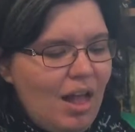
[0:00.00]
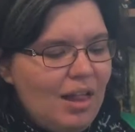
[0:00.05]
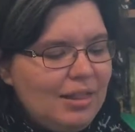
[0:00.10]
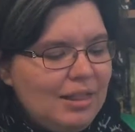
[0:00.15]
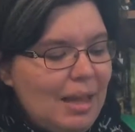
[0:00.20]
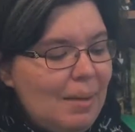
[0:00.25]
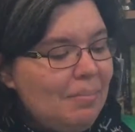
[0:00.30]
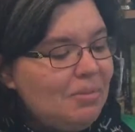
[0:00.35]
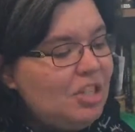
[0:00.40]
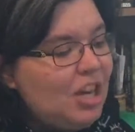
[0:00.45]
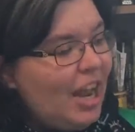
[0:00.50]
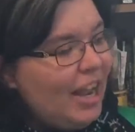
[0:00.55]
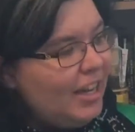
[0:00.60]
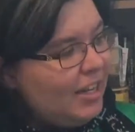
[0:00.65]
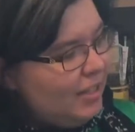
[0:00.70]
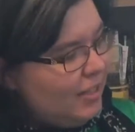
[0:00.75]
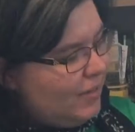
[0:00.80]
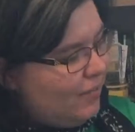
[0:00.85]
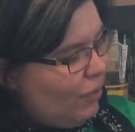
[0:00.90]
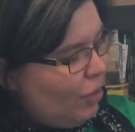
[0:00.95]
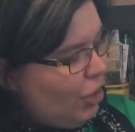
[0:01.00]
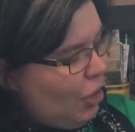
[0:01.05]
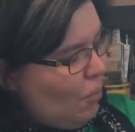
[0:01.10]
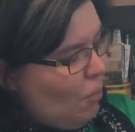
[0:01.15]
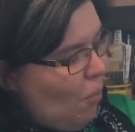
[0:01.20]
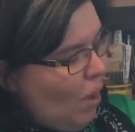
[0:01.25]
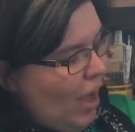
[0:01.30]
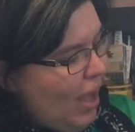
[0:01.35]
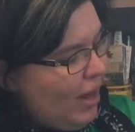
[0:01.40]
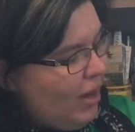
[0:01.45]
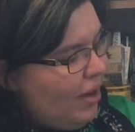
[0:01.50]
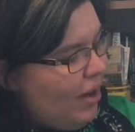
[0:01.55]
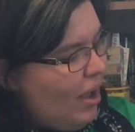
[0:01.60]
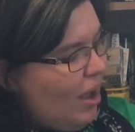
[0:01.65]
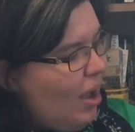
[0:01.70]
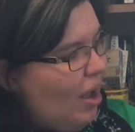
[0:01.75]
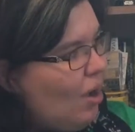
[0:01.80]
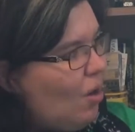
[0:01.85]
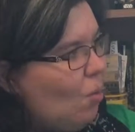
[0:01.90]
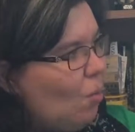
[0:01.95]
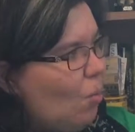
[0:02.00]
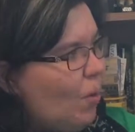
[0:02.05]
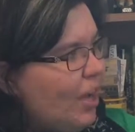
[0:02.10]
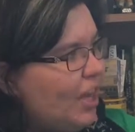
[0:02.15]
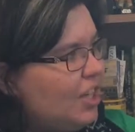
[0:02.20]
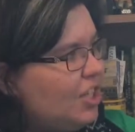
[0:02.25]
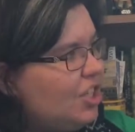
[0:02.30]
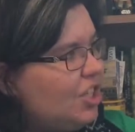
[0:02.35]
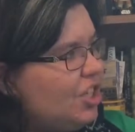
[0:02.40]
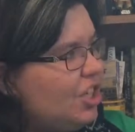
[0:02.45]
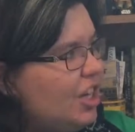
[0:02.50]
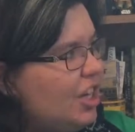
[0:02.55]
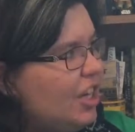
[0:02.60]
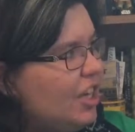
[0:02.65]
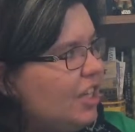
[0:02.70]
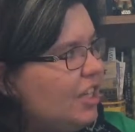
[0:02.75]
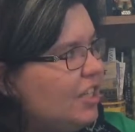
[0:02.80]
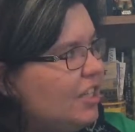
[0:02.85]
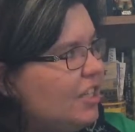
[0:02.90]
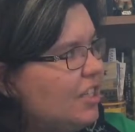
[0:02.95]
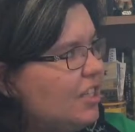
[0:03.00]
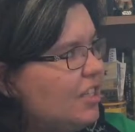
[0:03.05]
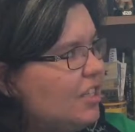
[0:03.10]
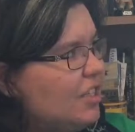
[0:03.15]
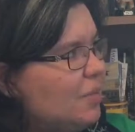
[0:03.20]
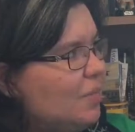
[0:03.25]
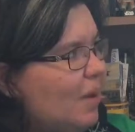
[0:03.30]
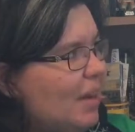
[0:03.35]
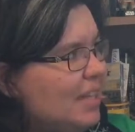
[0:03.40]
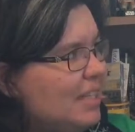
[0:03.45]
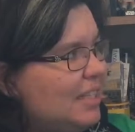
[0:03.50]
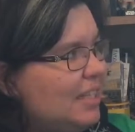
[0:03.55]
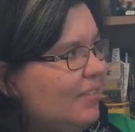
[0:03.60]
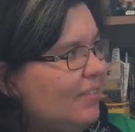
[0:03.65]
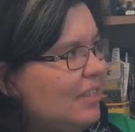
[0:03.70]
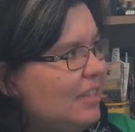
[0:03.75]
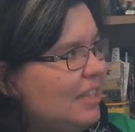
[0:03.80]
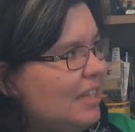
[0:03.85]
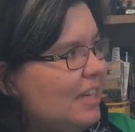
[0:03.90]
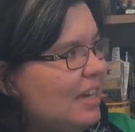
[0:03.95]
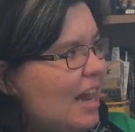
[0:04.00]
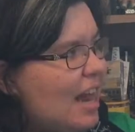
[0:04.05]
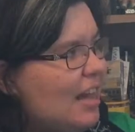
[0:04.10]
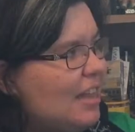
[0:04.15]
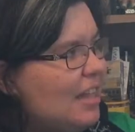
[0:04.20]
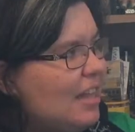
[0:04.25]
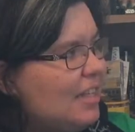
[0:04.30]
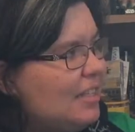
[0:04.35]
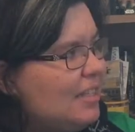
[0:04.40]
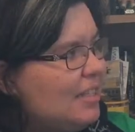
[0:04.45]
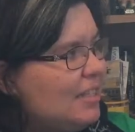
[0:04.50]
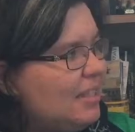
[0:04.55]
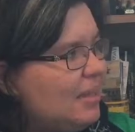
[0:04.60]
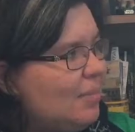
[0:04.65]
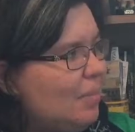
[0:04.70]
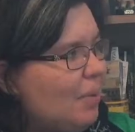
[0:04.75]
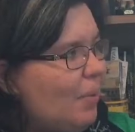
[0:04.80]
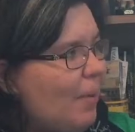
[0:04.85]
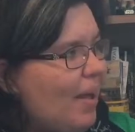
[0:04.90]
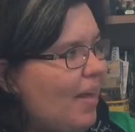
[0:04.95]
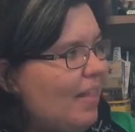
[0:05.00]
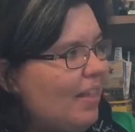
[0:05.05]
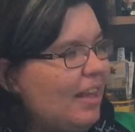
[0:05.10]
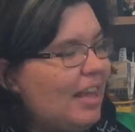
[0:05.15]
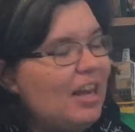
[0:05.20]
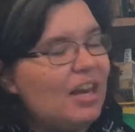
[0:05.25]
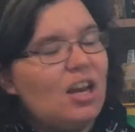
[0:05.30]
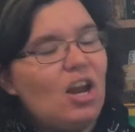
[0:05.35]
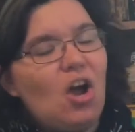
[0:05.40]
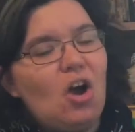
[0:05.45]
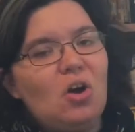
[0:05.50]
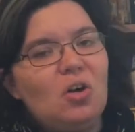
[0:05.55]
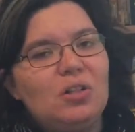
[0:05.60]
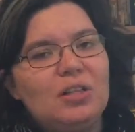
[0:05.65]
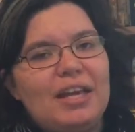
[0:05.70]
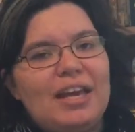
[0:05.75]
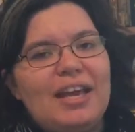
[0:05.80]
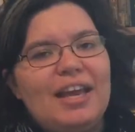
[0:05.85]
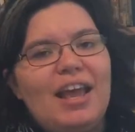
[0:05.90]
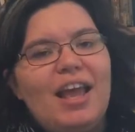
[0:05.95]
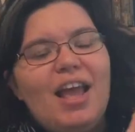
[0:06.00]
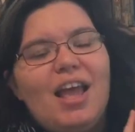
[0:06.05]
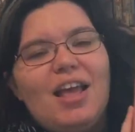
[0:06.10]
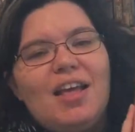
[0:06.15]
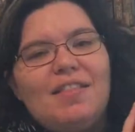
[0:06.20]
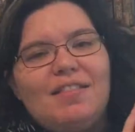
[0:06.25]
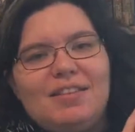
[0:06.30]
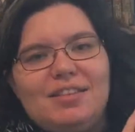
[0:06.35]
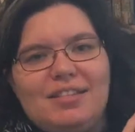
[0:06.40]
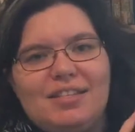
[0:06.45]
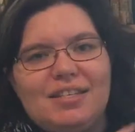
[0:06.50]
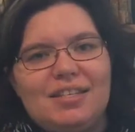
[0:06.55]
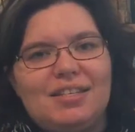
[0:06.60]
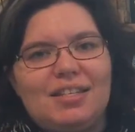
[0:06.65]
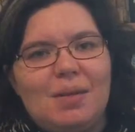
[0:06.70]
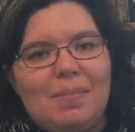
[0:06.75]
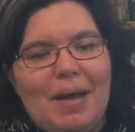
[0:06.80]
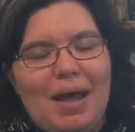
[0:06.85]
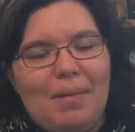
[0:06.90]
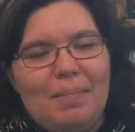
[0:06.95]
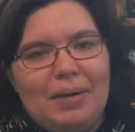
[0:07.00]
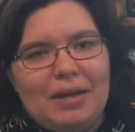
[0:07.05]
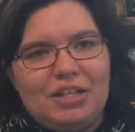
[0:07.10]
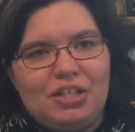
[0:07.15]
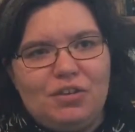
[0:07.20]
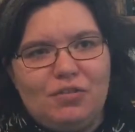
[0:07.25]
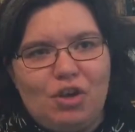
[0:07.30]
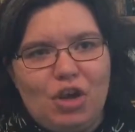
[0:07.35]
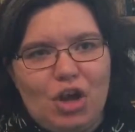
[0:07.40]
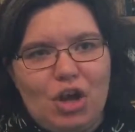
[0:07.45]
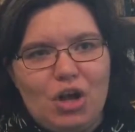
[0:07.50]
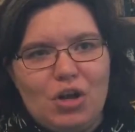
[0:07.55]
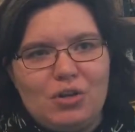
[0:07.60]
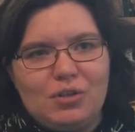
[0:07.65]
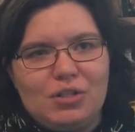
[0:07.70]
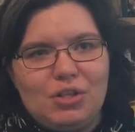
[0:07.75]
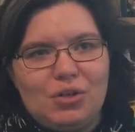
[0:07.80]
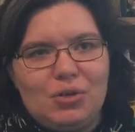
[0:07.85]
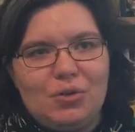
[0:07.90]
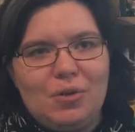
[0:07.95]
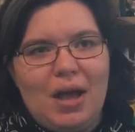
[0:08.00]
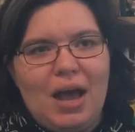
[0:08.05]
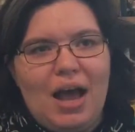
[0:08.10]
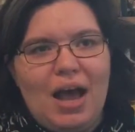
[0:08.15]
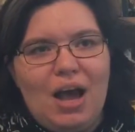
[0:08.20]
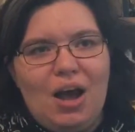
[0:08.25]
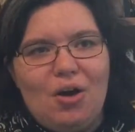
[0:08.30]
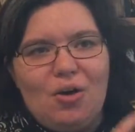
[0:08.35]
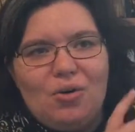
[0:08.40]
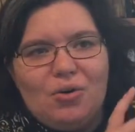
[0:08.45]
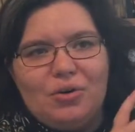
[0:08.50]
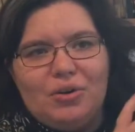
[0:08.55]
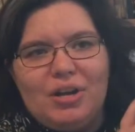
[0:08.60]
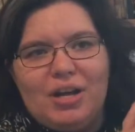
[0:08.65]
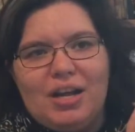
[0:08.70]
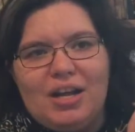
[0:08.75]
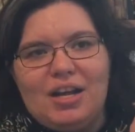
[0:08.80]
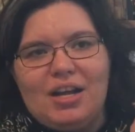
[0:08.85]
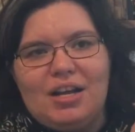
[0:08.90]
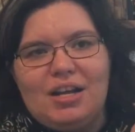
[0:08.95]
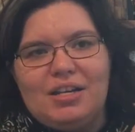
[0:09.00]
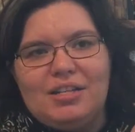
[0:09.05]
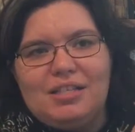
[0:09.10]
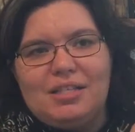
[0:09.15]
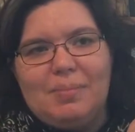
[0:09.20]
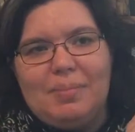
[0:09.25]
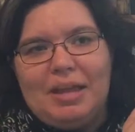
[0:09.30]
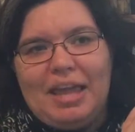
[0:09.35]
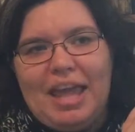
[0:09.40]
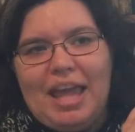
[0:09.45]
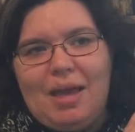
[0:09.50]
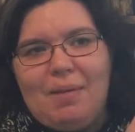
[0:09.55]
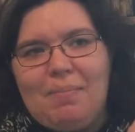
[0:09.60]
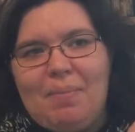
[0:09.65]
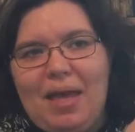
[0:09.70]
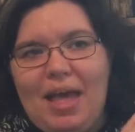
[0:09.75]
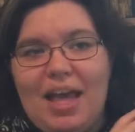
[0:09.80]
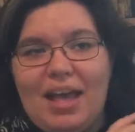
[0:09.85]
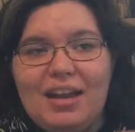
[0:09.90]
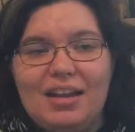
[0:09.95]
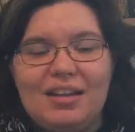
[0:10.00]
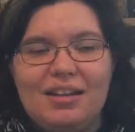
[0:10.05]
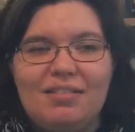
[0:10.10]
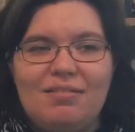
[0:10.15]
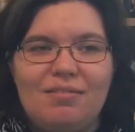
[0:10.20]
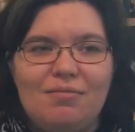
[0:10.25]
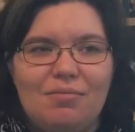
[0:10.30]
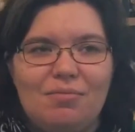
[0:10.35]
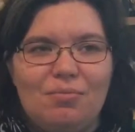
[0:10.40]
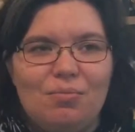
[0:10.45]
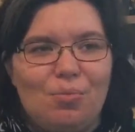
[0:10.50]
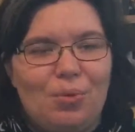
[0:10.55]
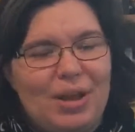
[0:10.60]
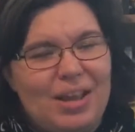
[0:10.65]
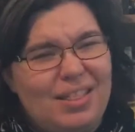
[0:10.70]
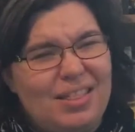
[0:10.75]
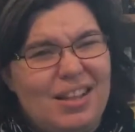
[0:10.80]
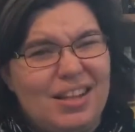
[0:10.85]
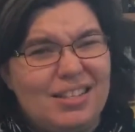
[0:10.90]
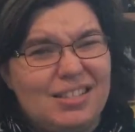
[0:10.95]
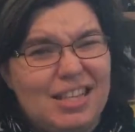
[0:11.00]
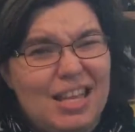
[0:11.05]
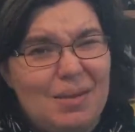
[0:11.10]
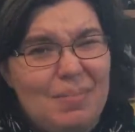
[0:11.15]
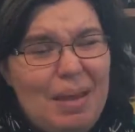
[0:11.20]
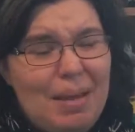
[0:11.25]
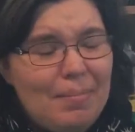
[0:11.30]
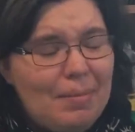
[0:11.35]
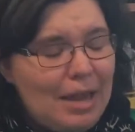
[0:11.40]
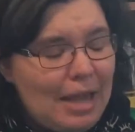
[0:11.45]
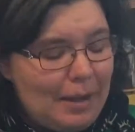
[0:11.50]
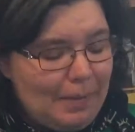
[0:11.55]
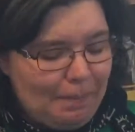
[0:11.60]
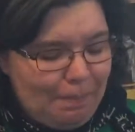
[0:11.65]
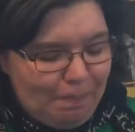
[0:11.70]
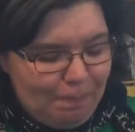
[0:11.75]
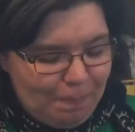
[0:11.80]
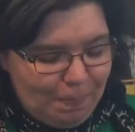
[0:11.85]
Lumberjanes Volume 1, which is by Stevenson and Ellis, Beware the Kitten Holy. This is about a bunch of girls who are on summer camp and weird things keep happening.